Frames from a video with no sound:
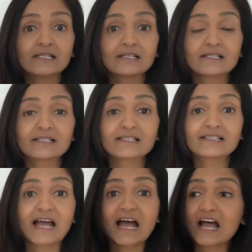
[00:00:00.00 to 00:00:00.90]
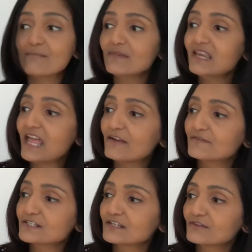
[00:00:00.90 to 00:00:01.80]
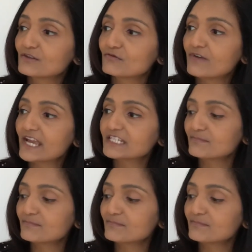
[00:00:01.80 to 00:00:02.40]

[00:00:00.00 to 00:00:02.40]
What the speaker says: Sam left the red